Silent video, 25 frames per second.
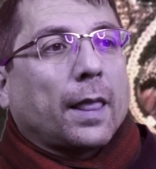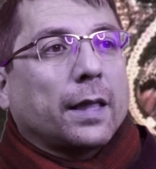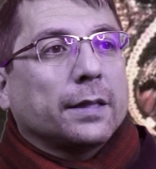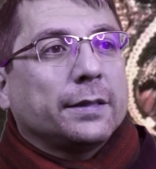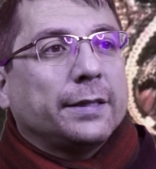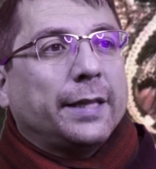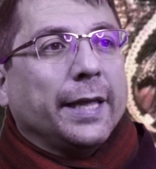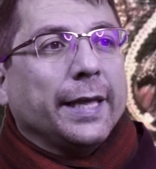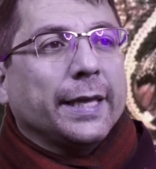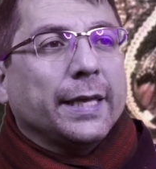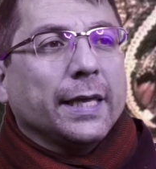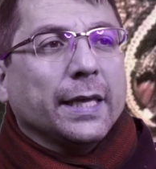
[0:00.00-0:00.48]

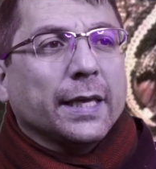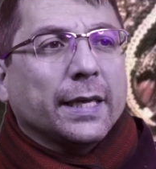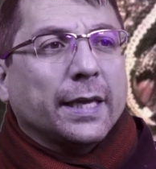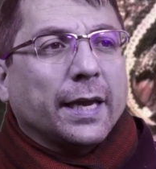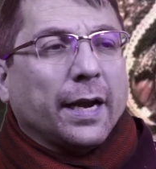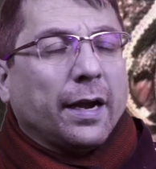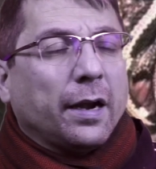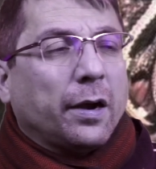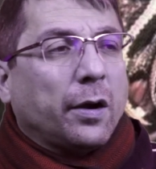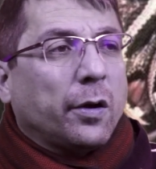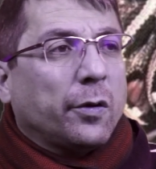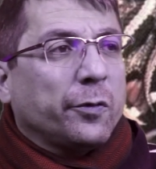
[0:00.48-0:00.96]
taking
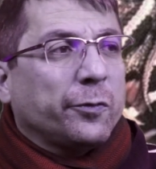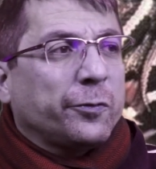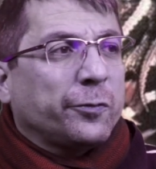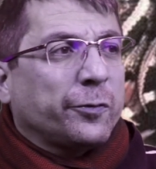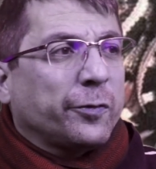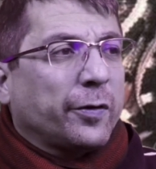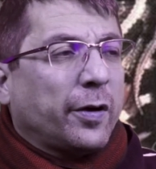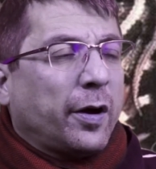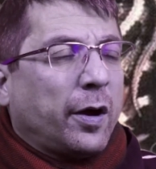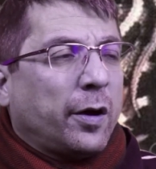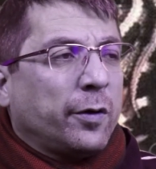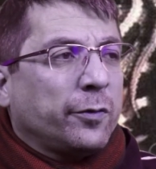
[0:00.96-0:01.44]
care
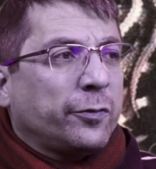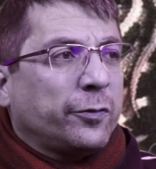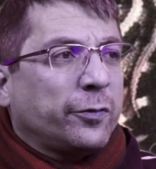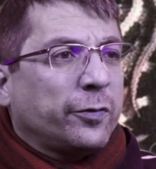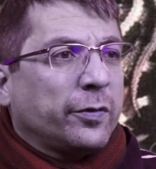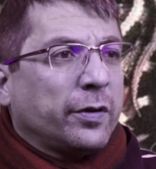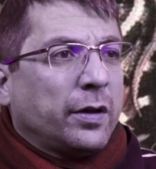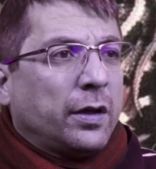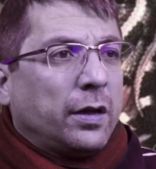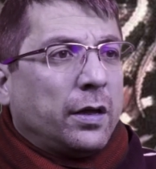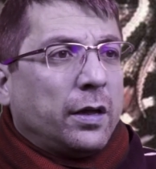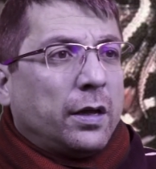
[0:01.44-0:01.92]
of
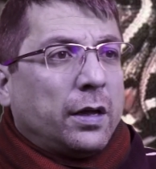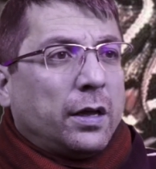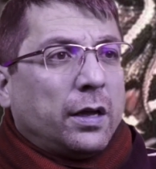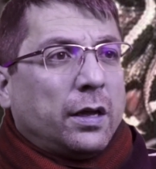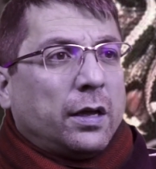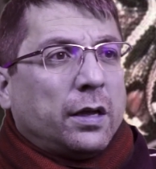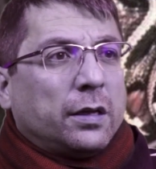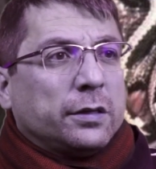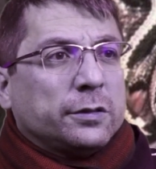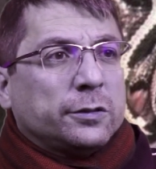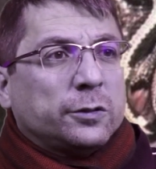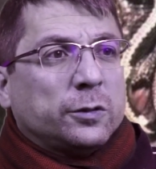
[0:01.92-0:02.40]

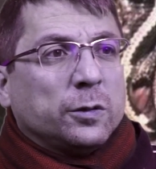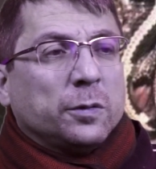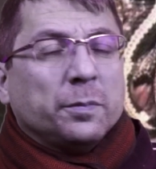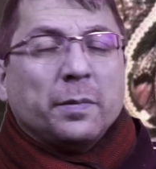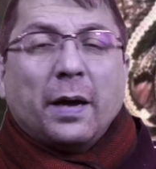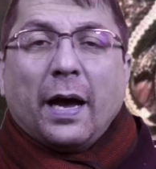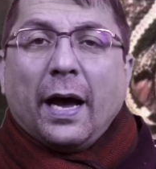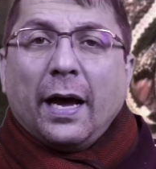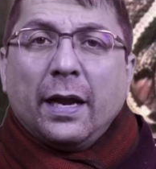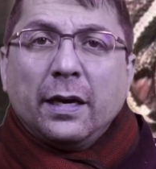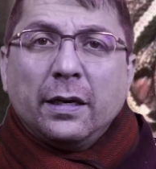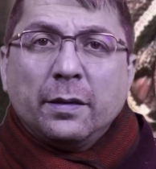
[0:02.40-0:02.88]
some
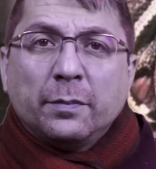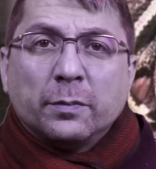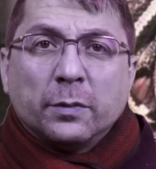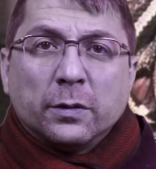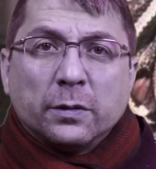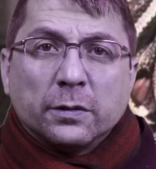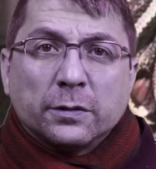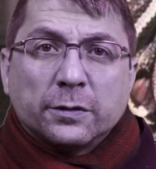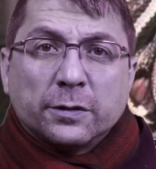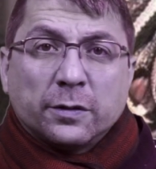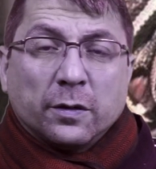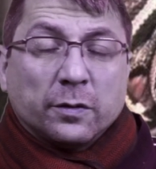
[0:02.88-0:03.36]

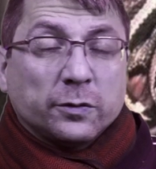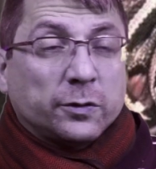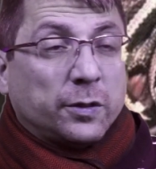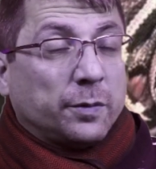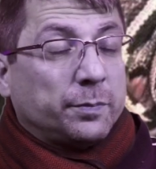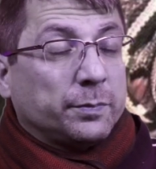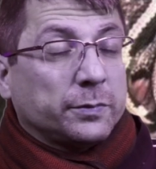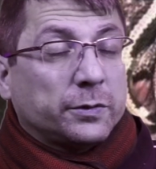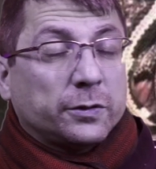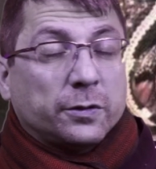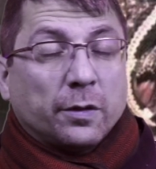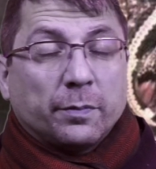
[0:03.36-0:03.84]
animals, so
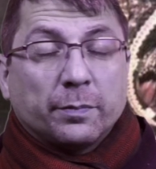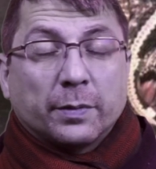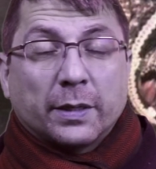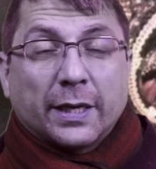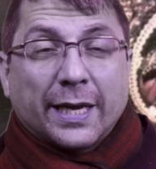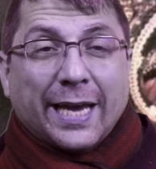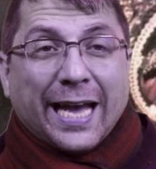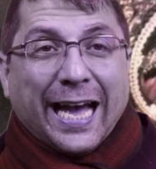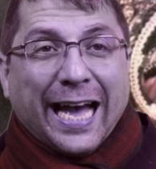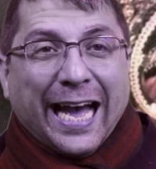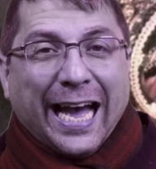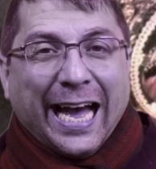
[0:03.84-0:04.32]
some
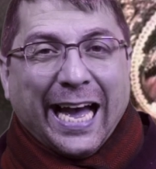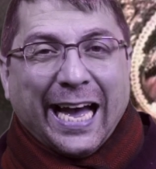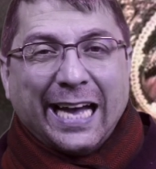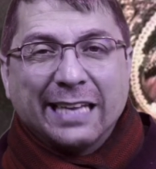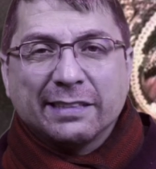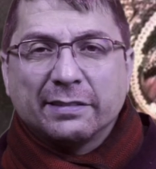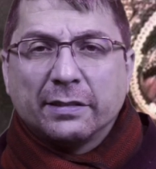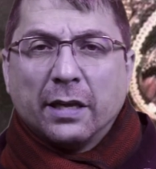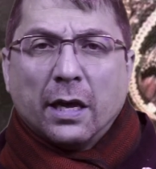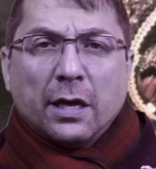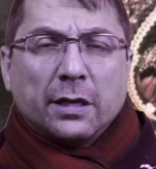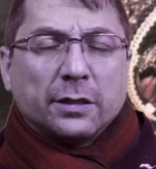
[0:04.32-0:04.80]

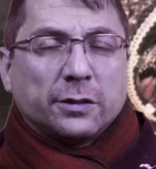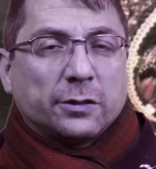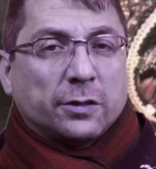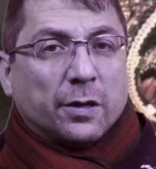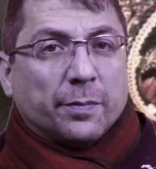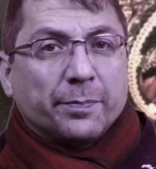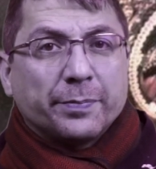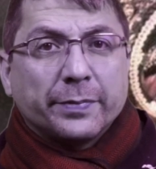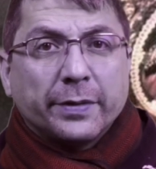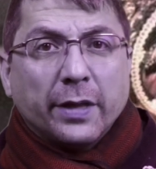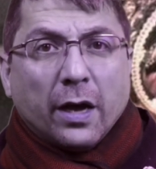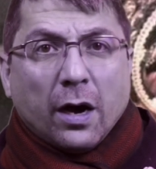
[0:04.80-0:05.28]
cat,
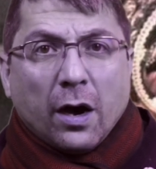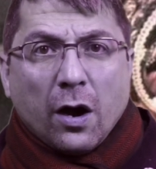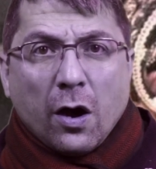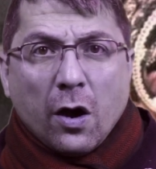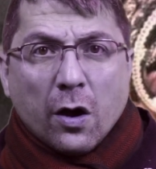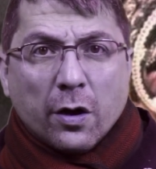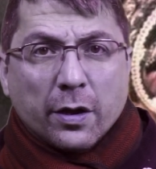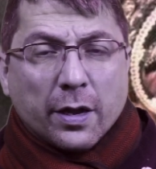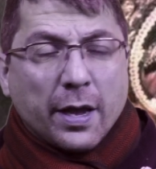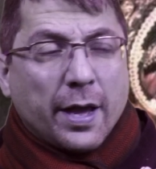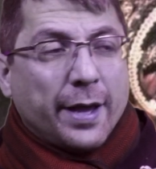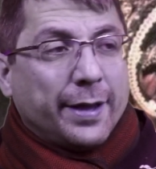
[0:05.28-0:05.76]
some
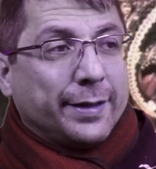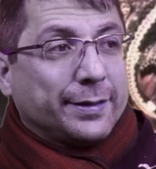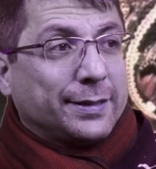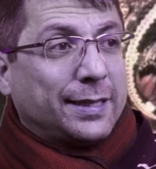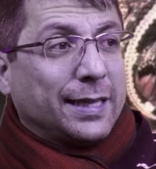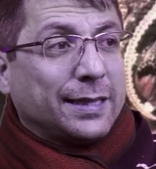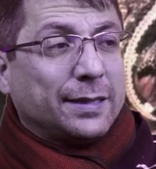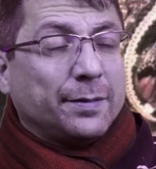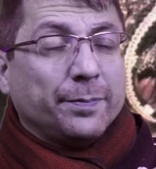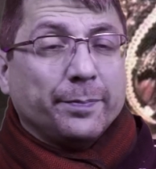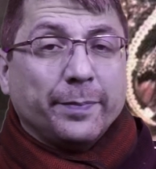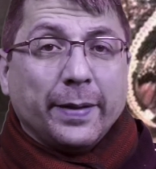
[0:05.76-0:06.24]
dog
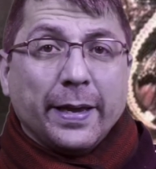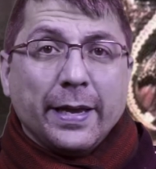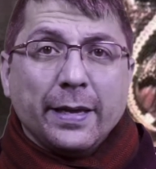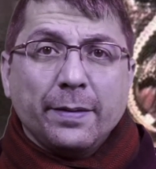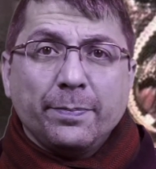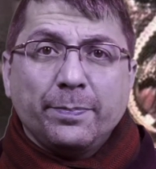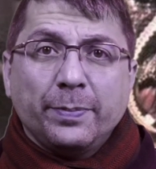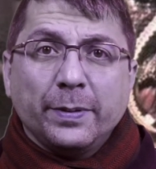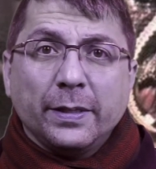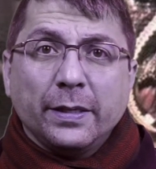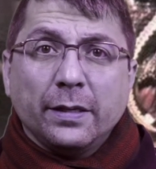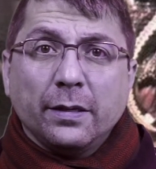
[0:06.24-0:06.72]
that
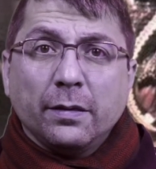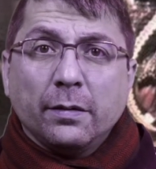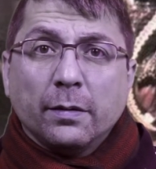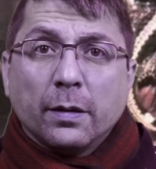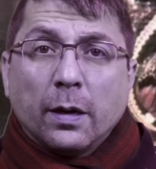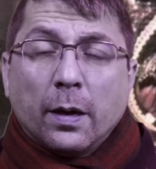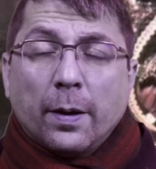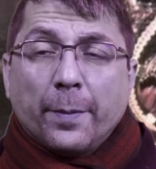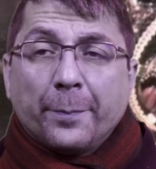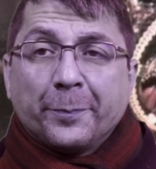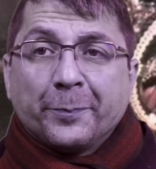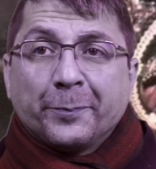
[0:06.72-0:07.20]
maybe
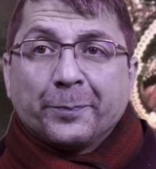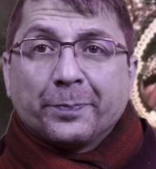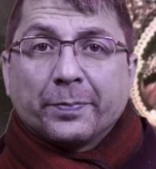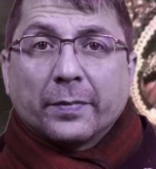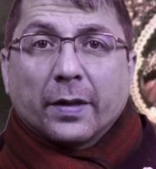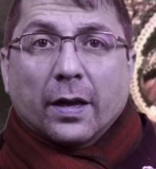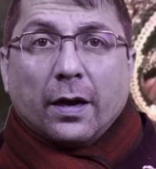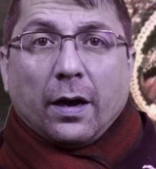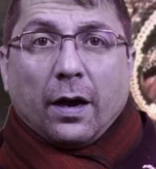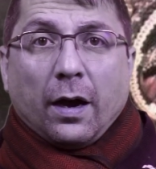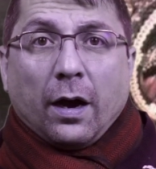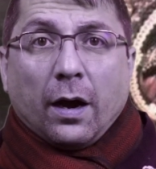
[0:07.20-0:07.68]

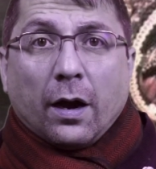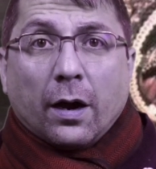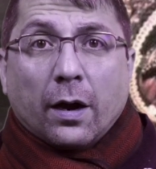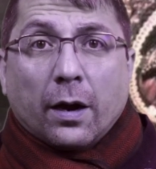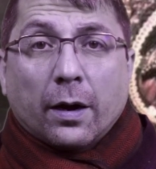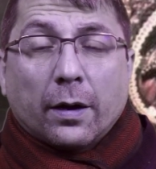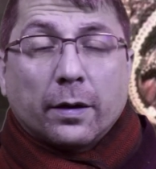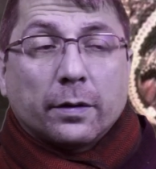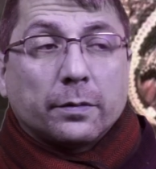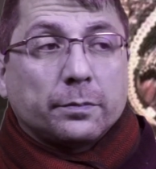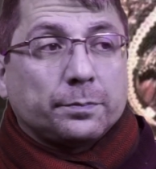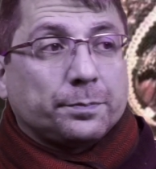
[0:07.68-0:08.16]

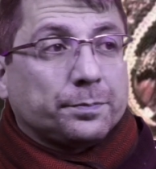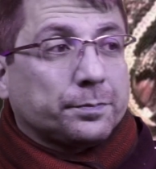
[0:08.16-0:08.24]
are